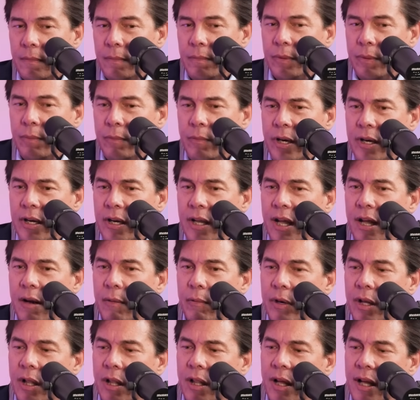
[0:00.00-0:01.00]
But one day I
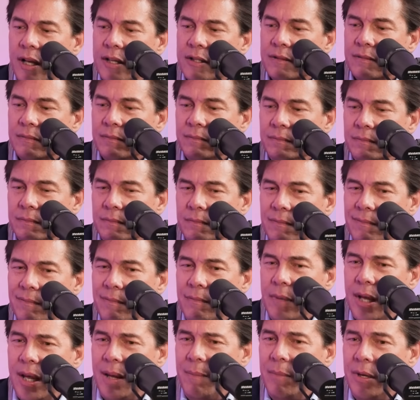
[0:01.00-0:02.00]
realized
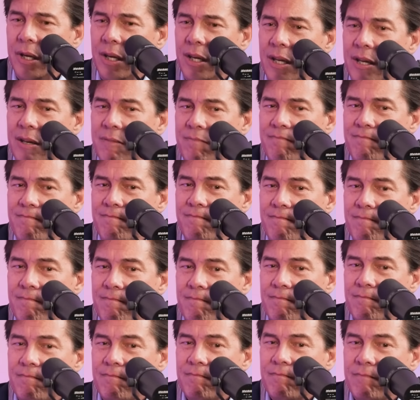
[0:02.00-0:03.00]
maybe
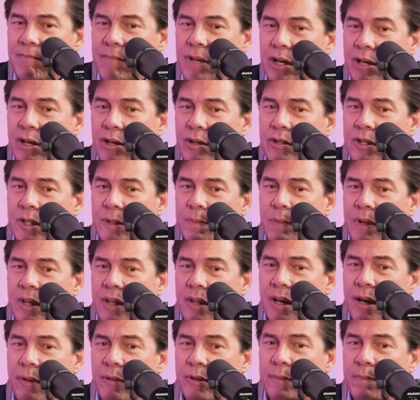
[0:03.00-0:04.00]
it could just
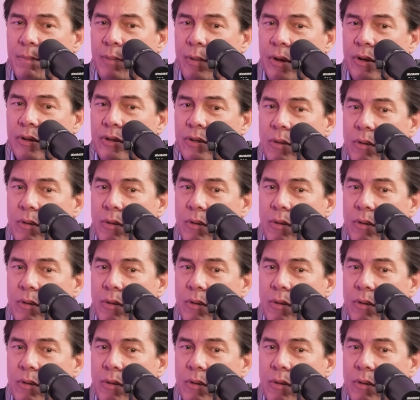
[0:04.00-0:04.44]
be that I was born